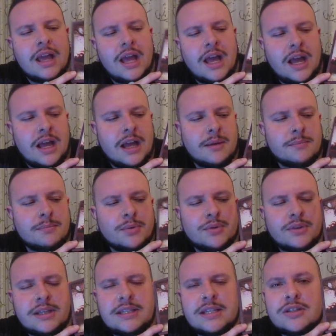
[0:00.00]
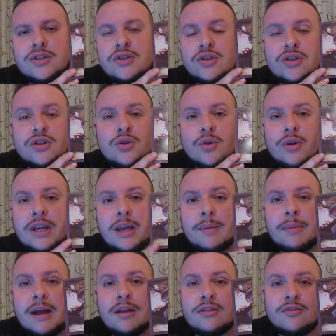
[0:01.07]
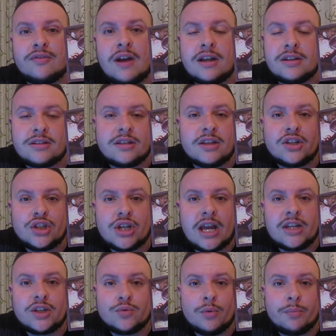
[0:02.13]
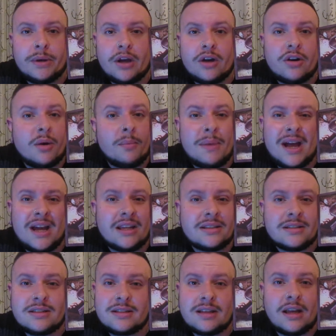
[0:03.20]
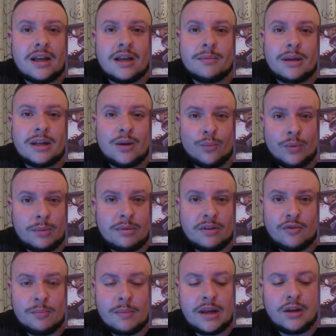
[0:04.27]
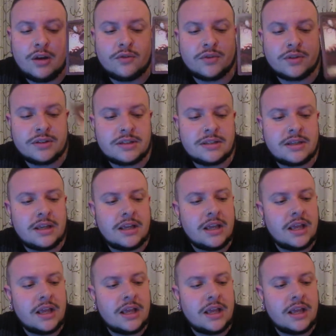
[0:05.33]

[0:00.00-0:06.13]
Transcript: But this is just talking about the fact that change will be on our minds, and it will be for many of us.